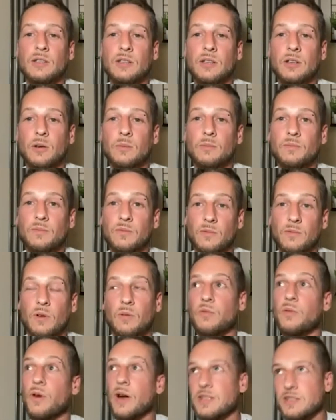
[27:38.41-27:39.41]
you know,
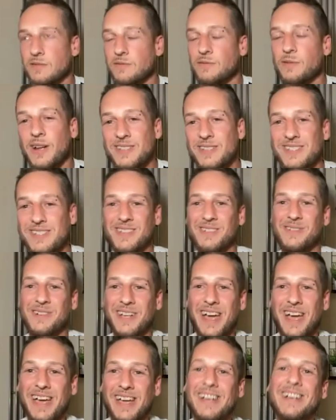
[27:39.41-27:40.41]
friends of friends that were
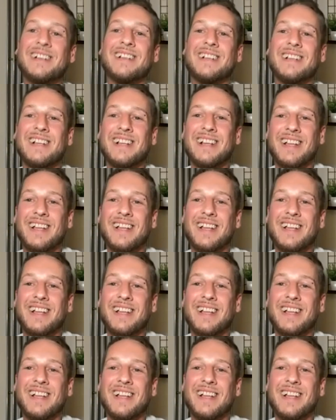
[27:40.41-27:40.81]
gay,